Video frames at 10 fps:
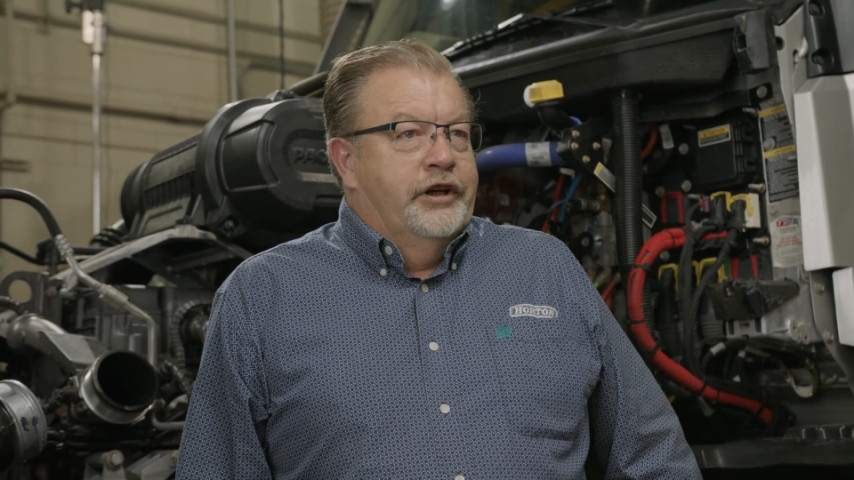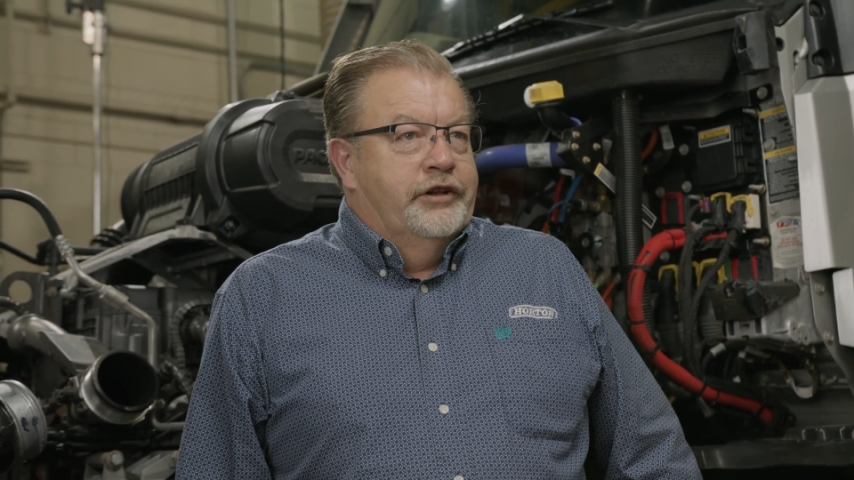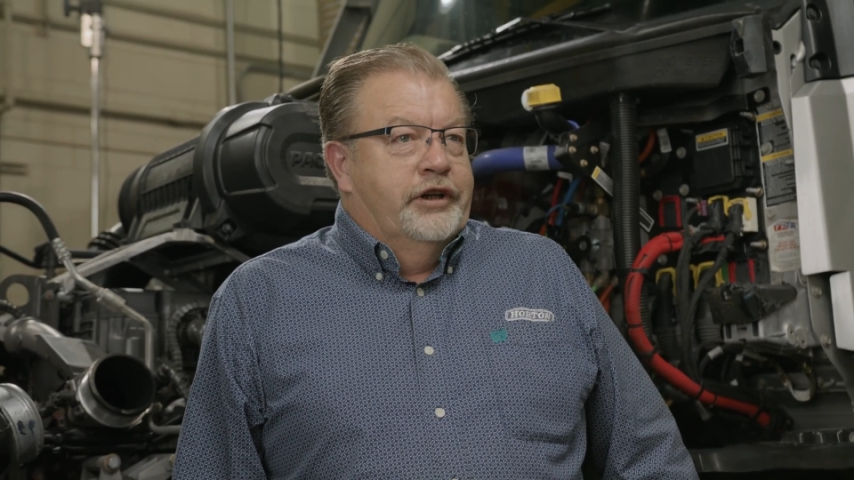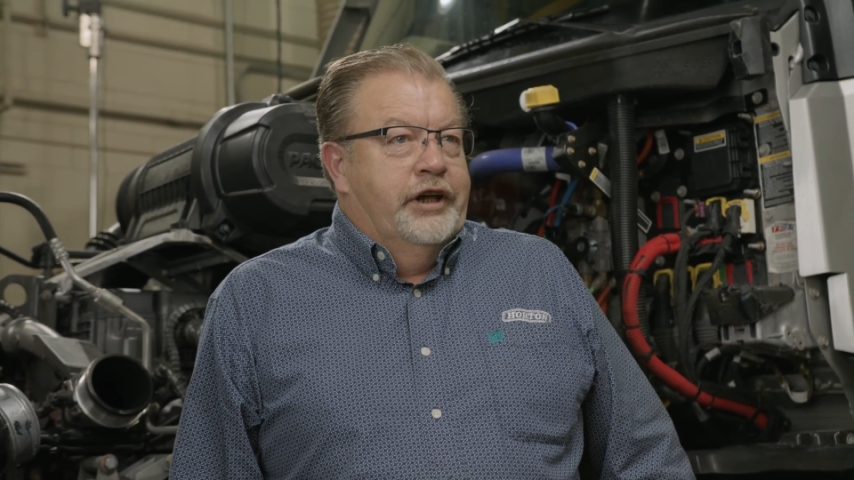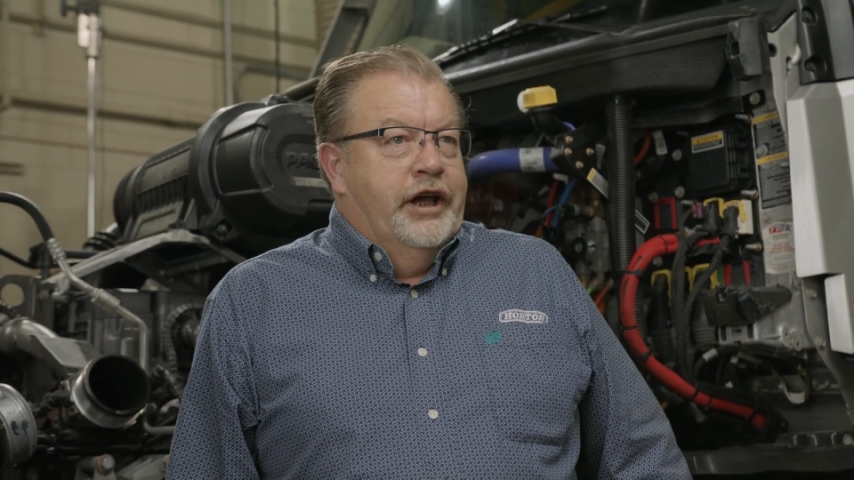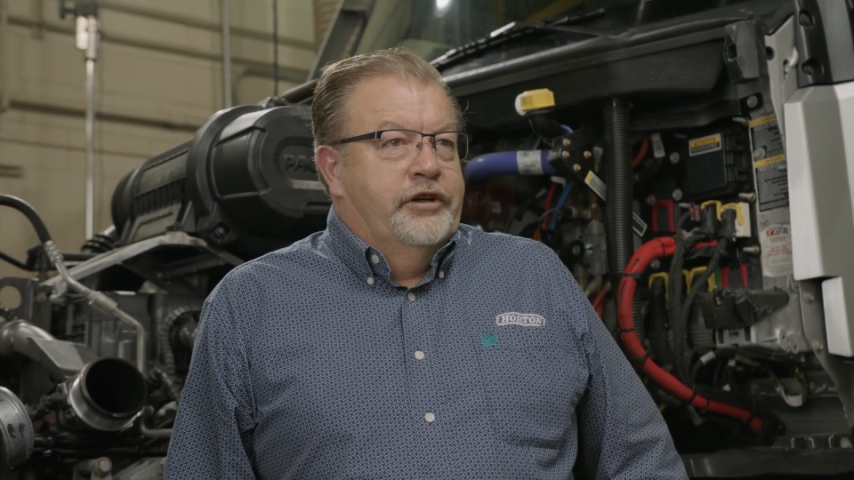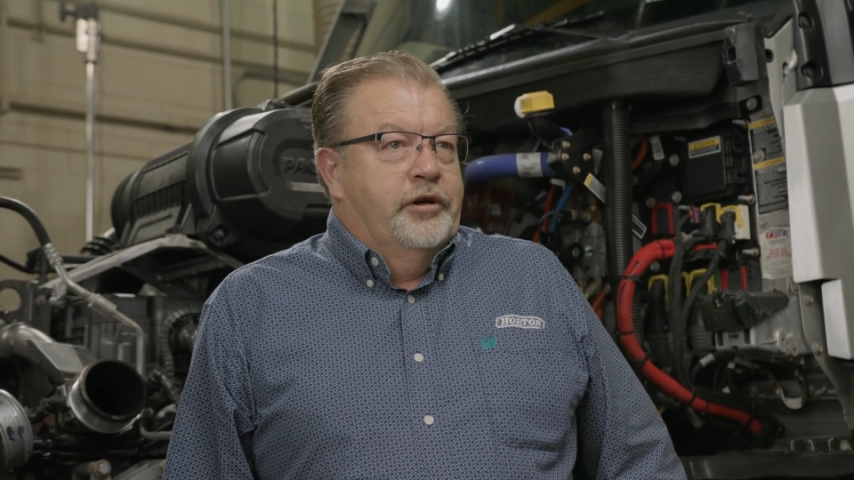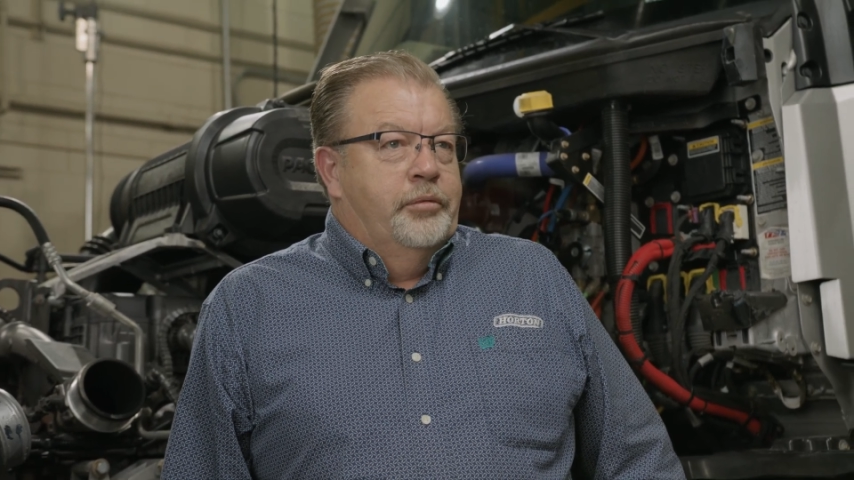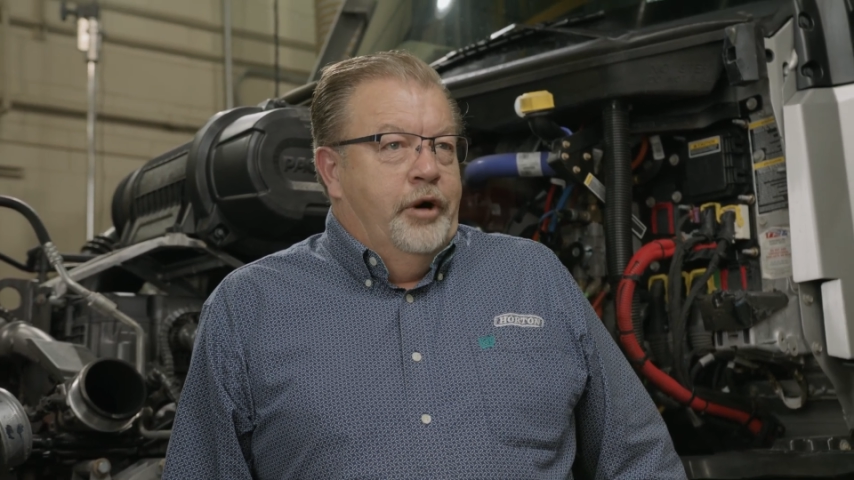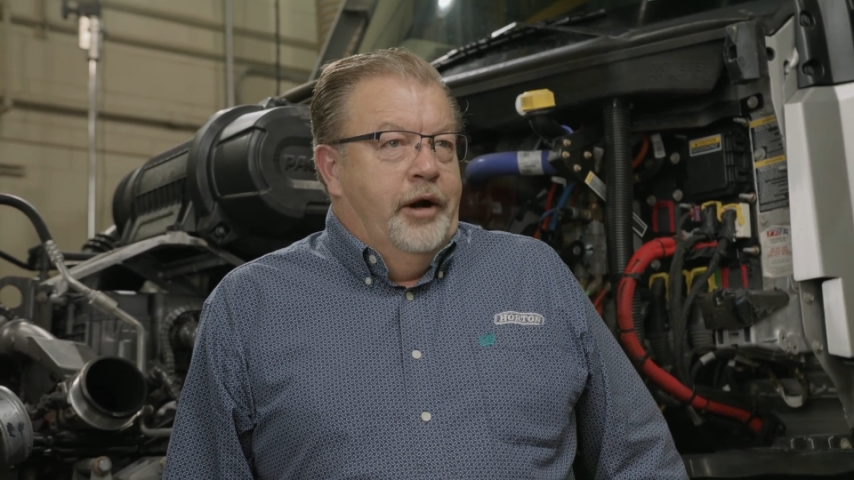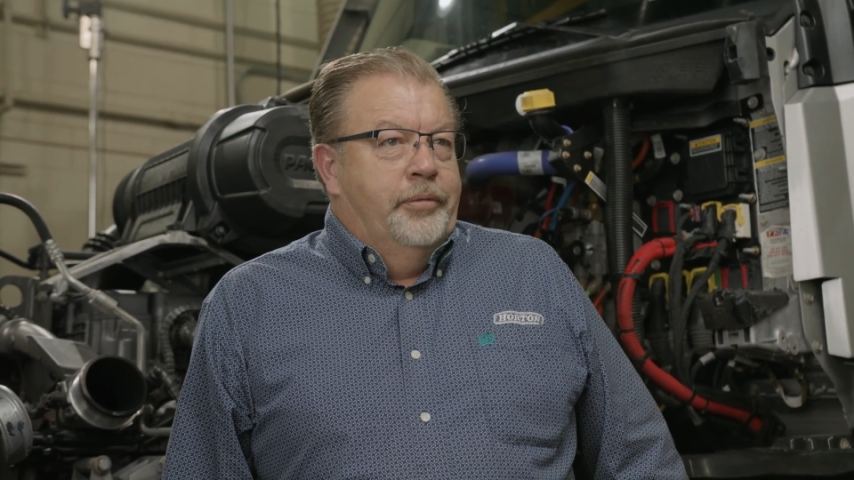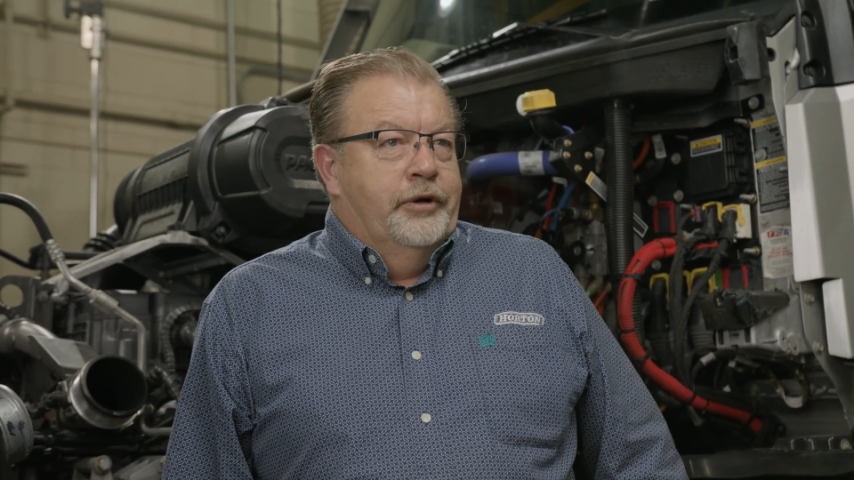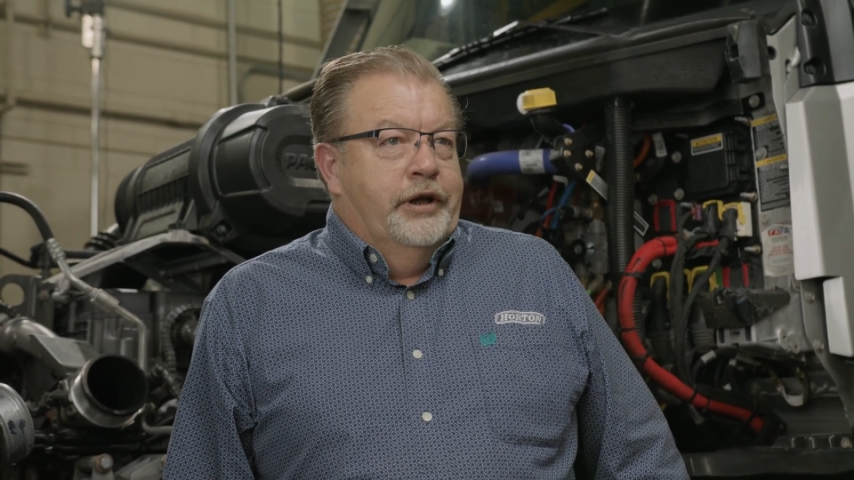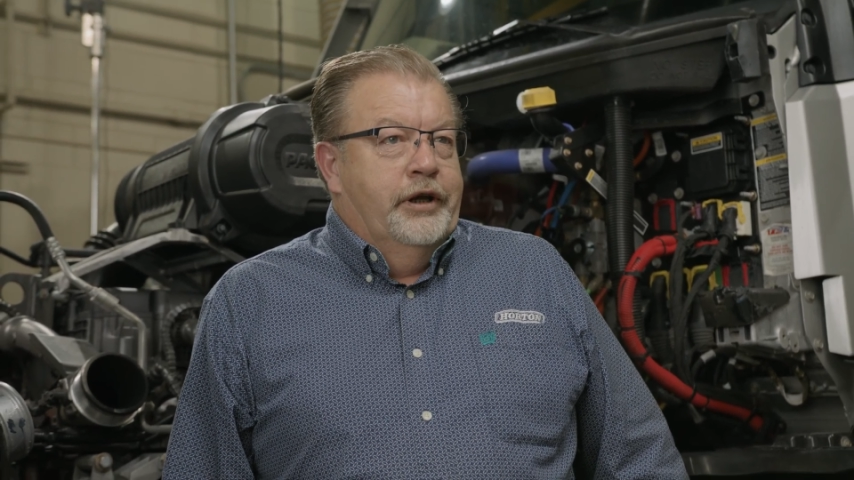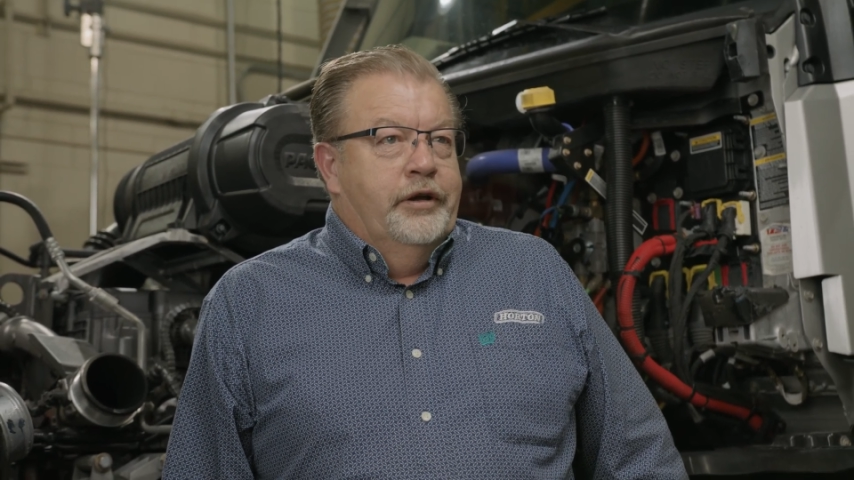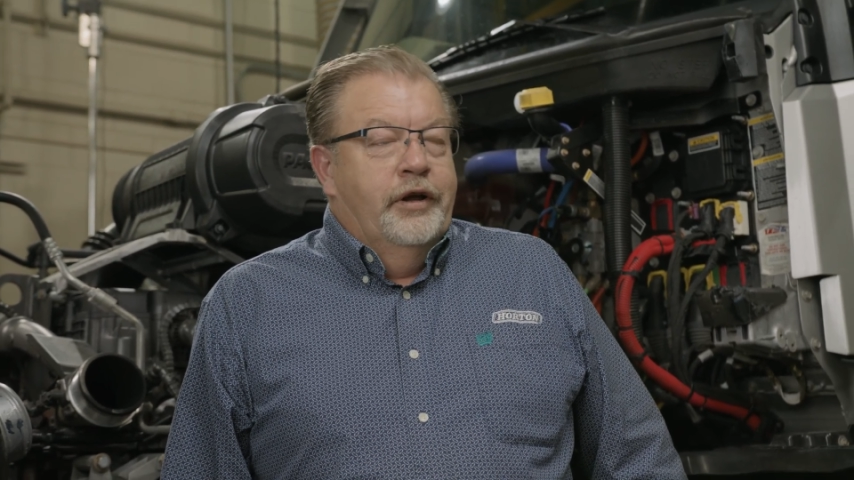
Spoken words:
disengaging properly.